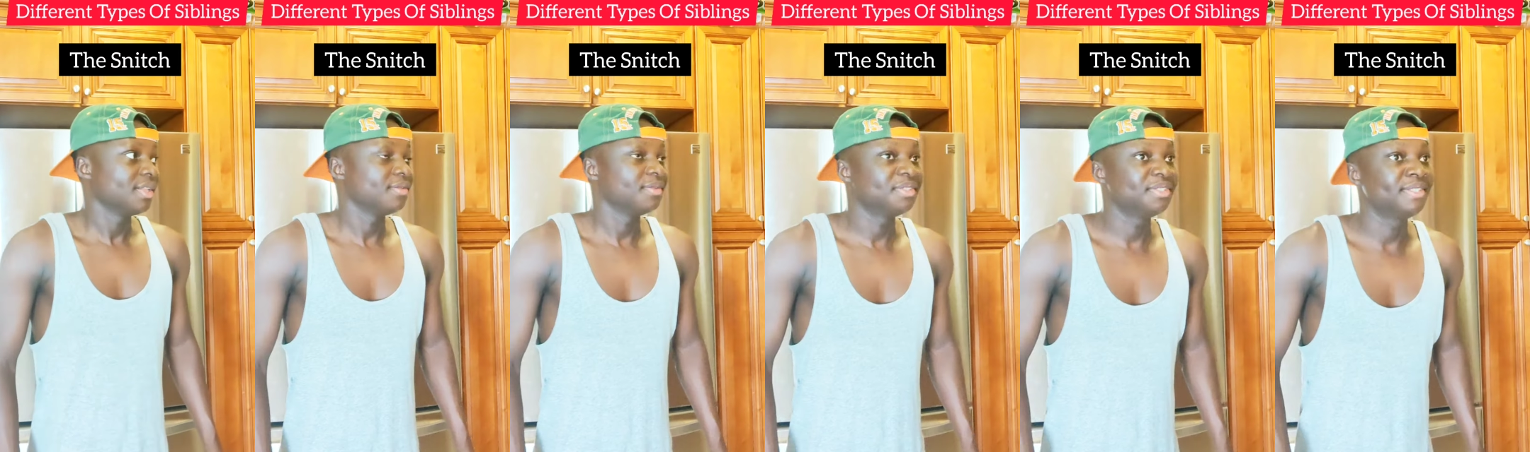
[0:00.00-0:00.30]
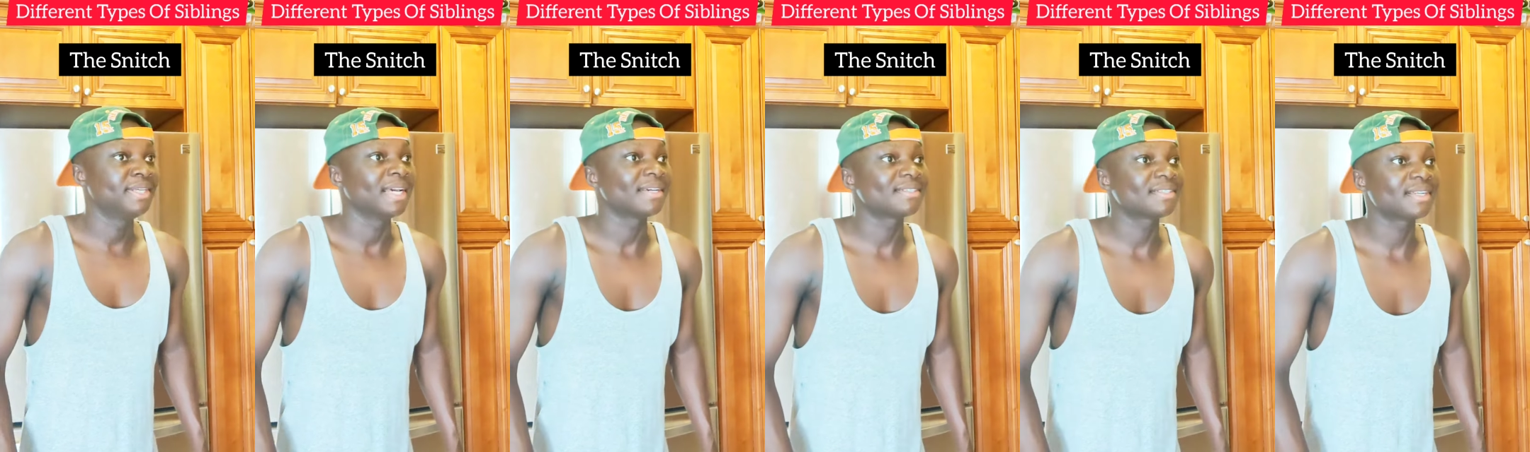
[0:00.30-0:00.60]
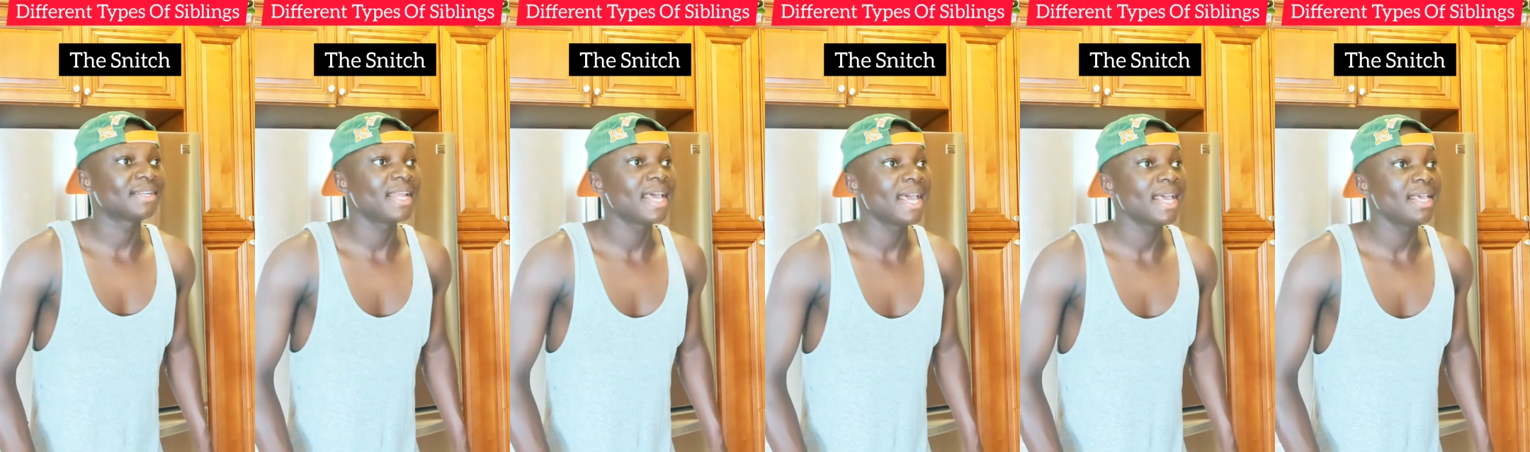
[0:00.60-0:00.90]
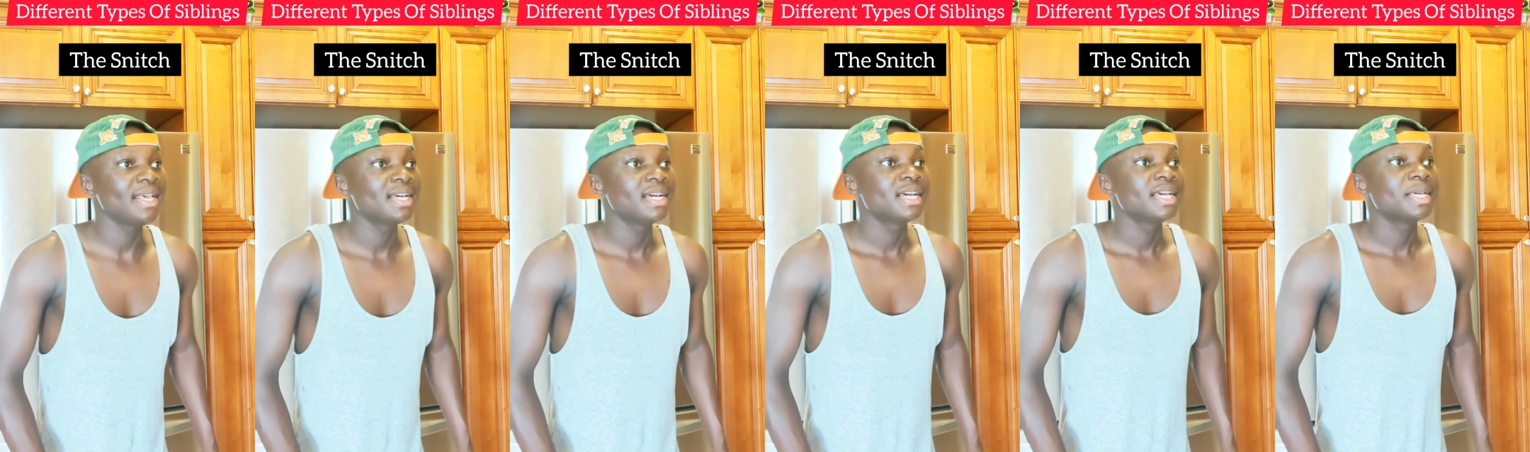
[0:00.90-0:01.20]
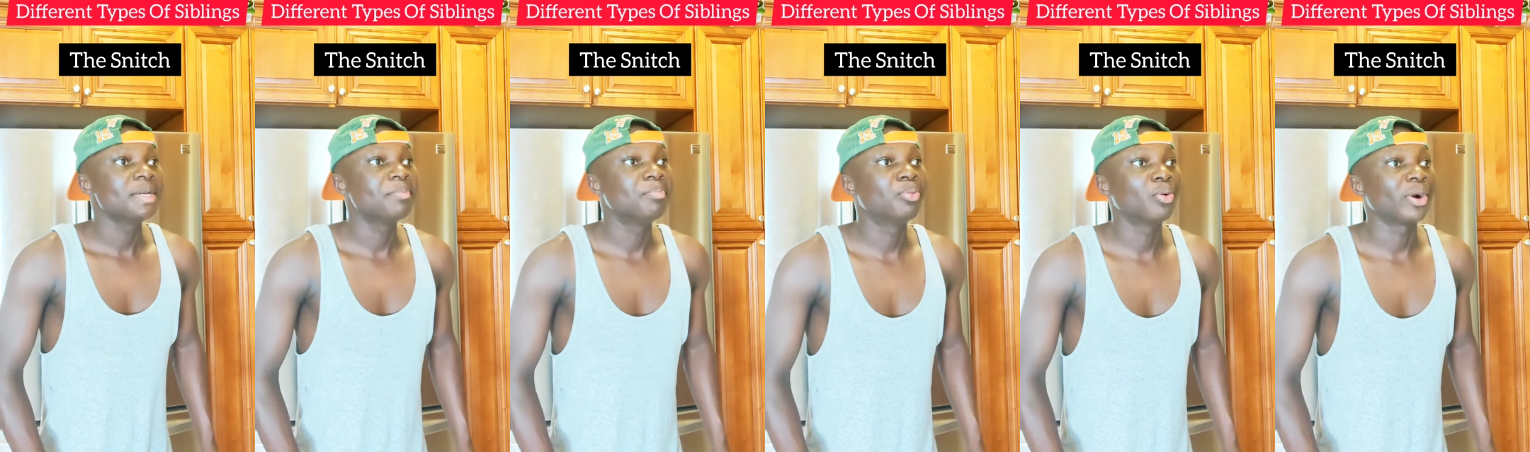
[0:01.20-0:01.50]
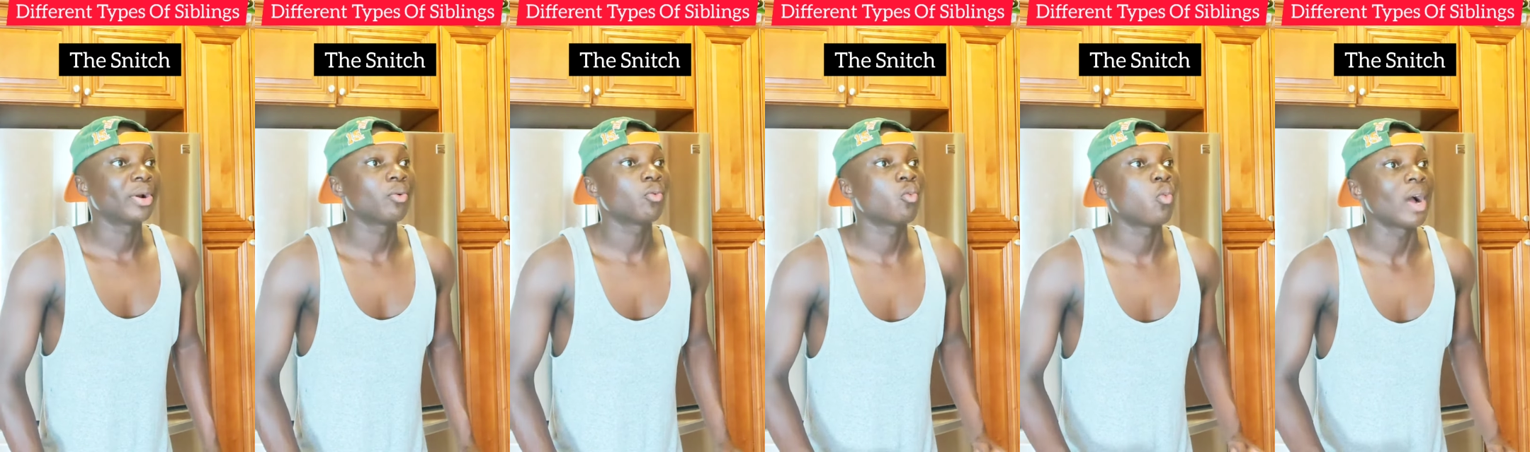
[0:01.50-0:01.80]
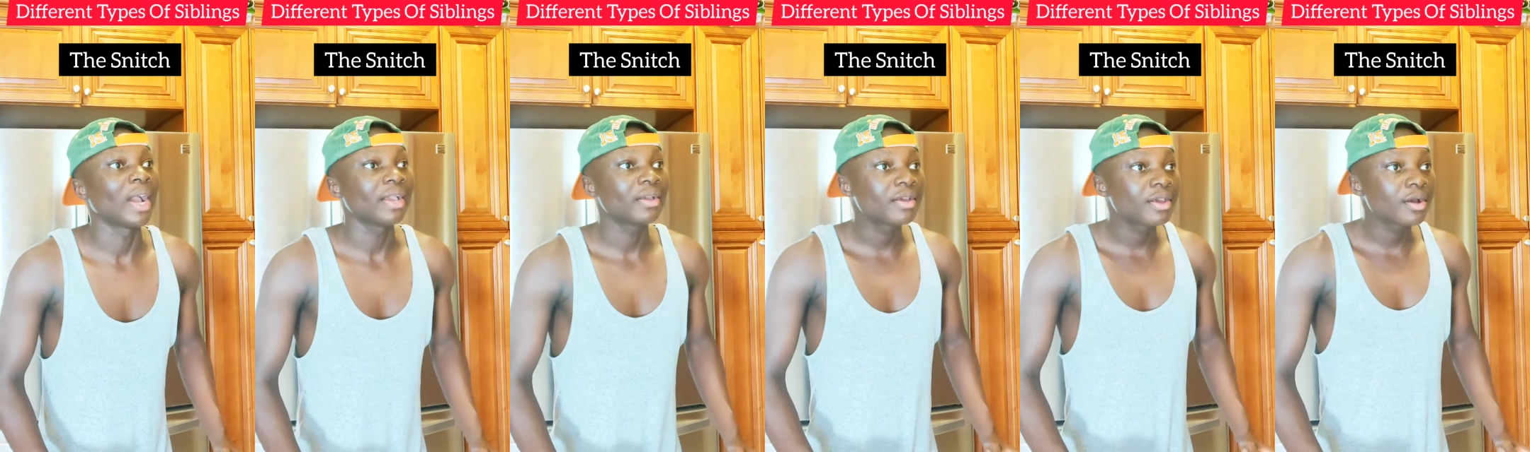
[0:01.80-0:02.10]
Yesterday, he brought a
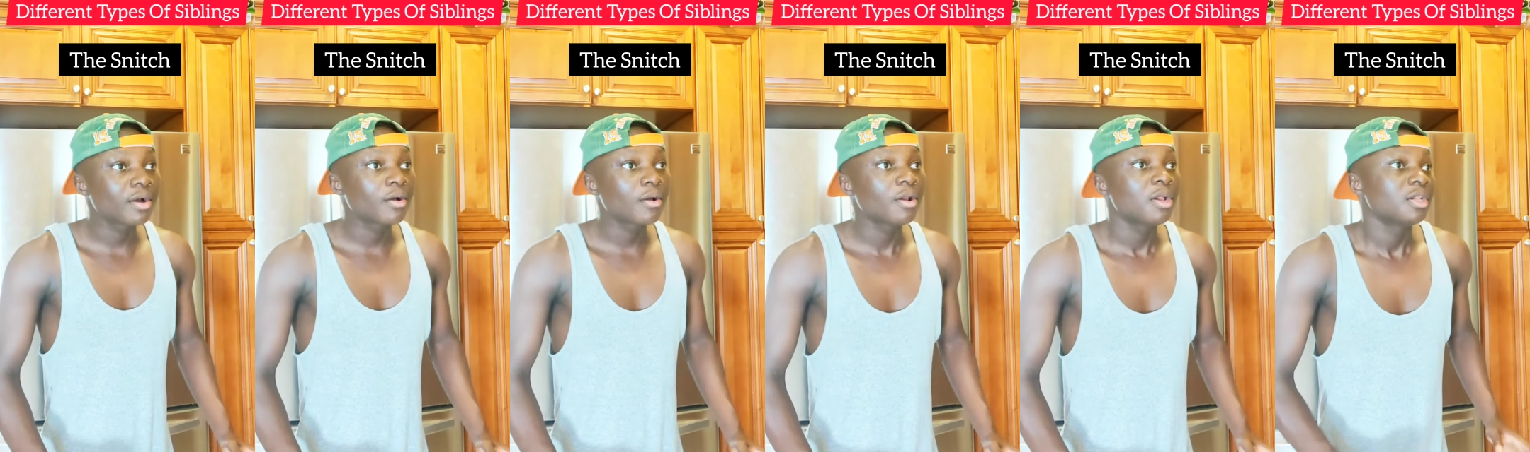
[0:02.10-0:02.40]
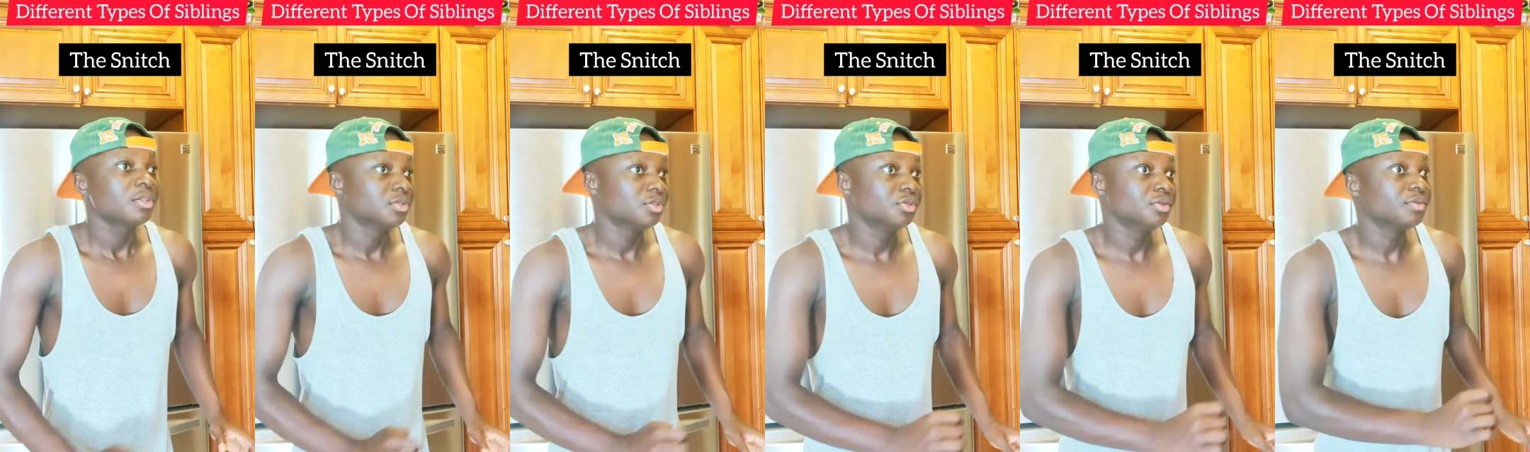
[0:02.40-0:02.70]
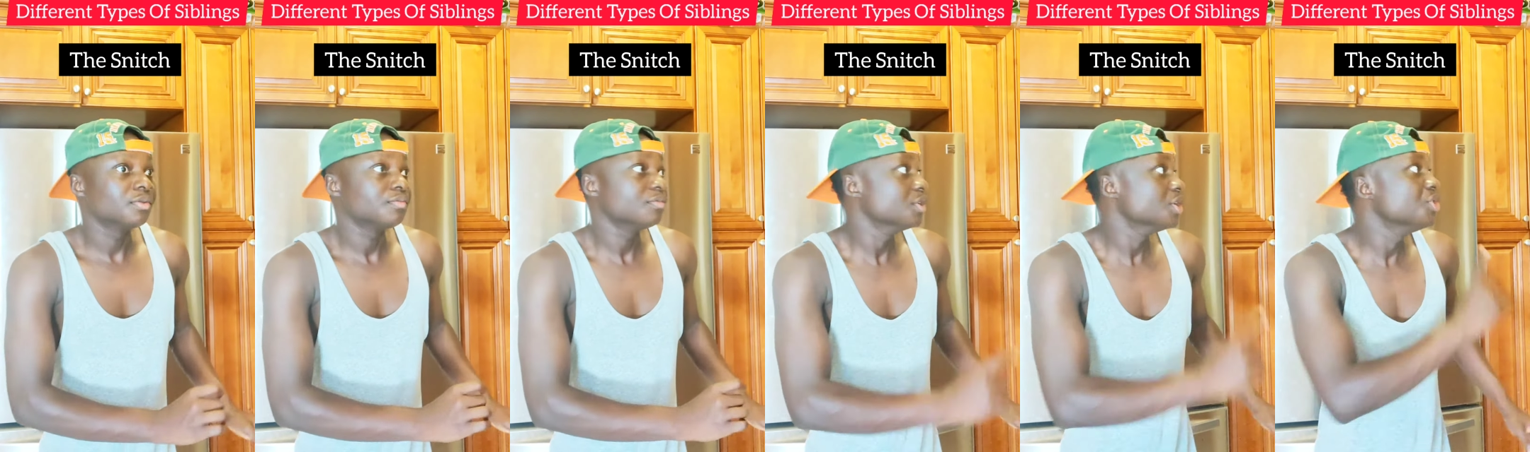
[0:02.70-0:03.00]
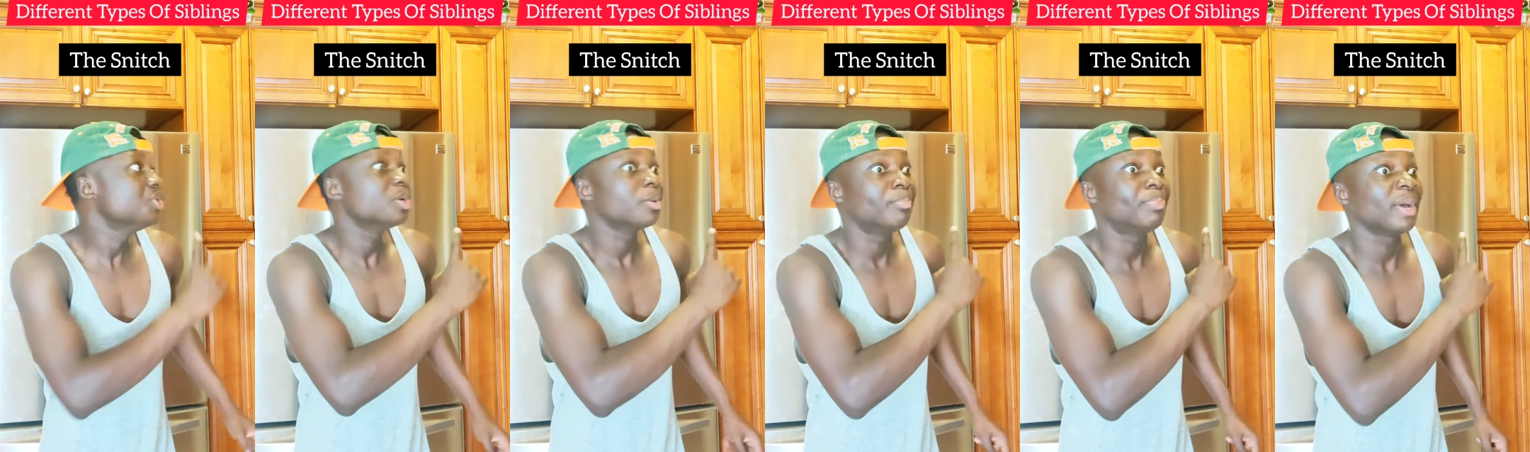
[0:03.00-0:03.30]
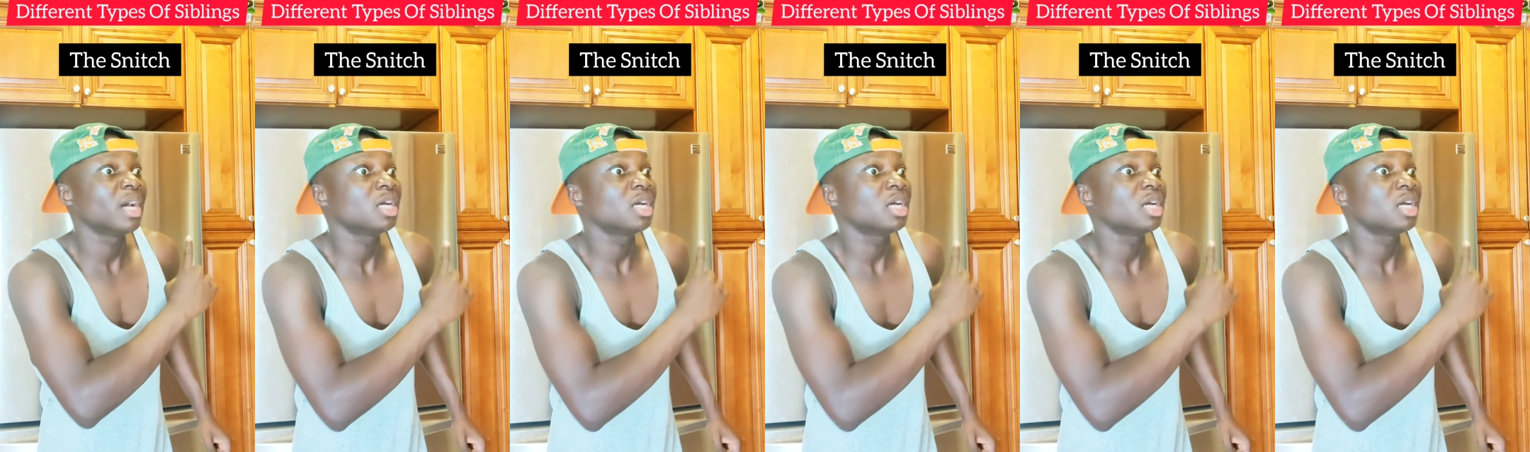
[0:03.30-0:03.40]
white girl in your